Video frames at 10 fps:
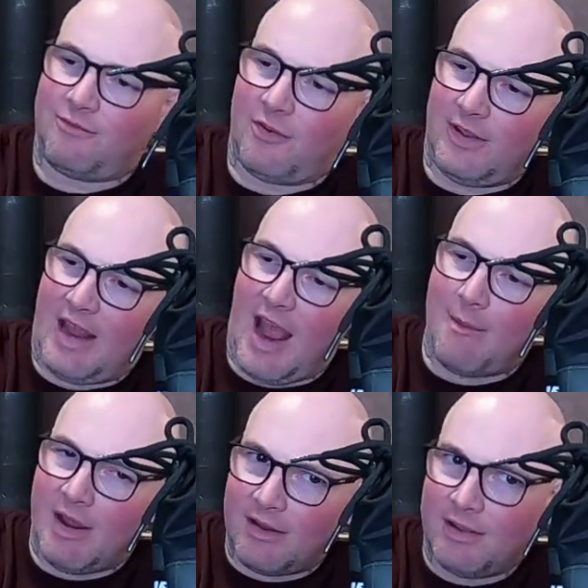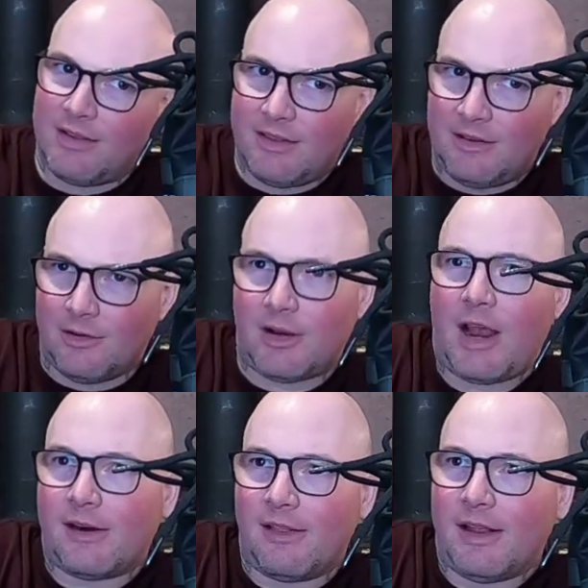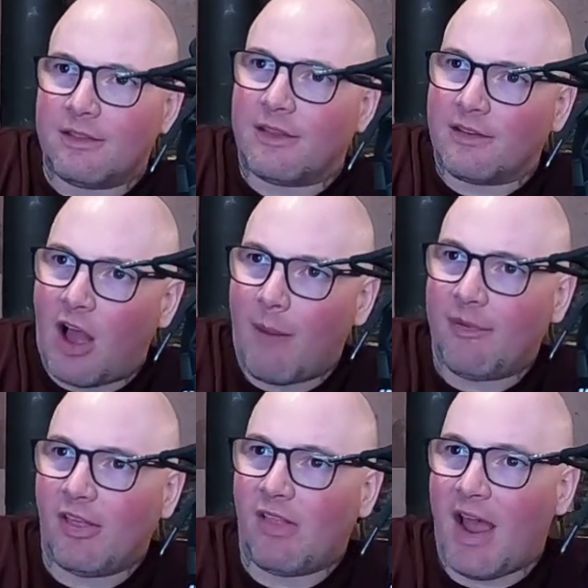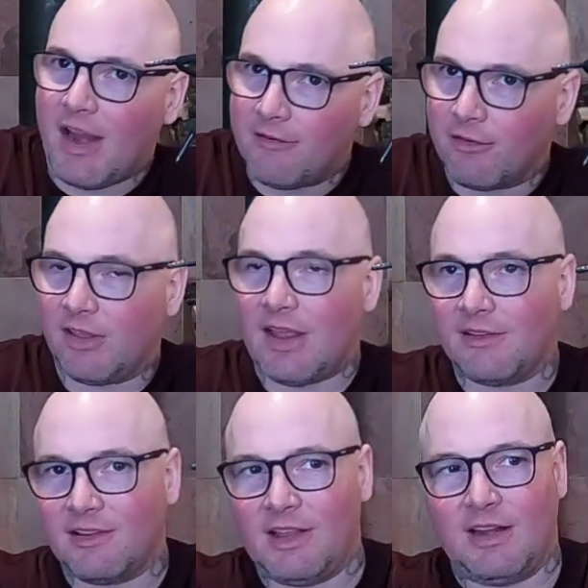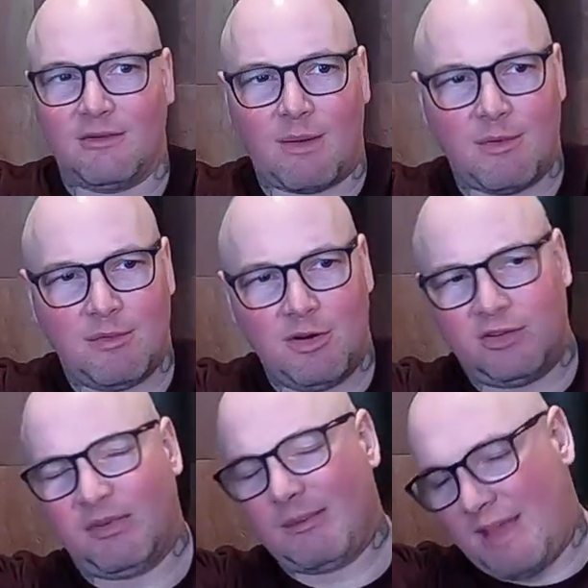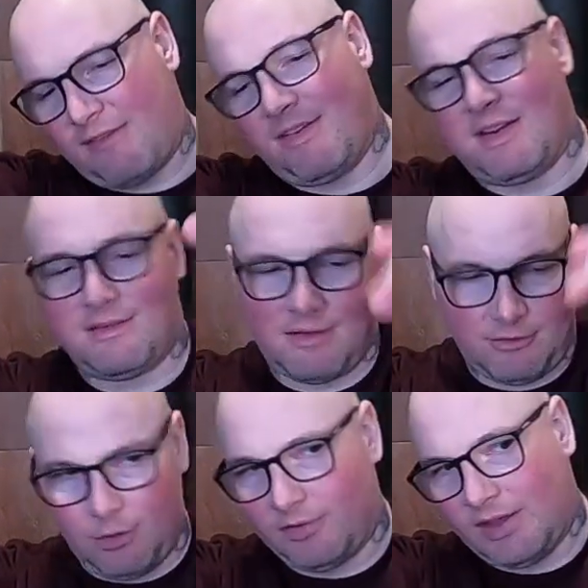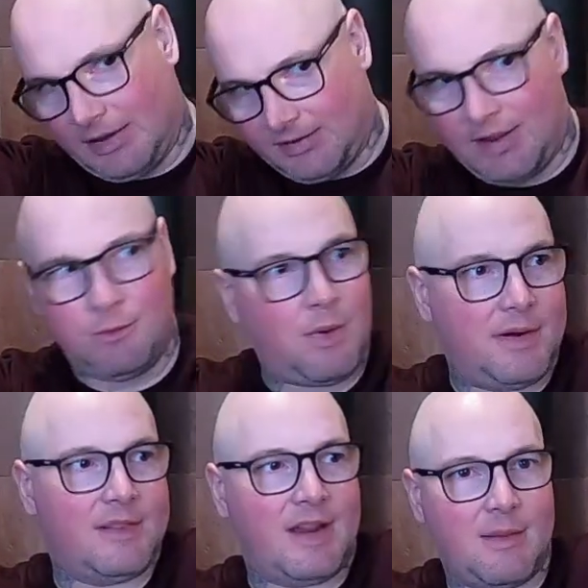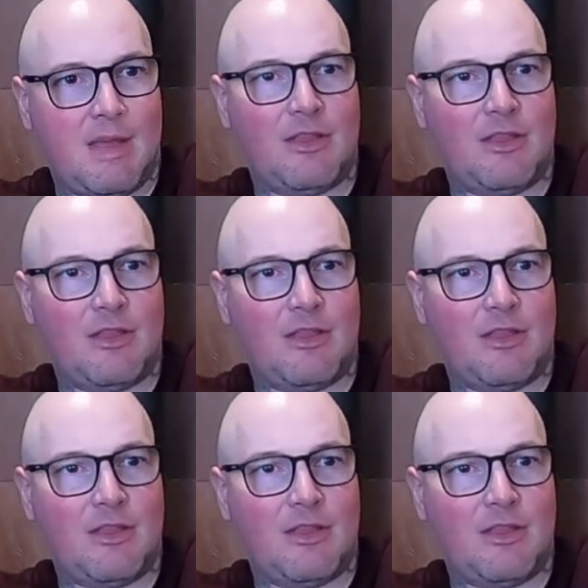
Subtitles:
For the Kamik, these are kind of like the top of the line for the insulated rubber boots, but the Baffin, of course, has that one that I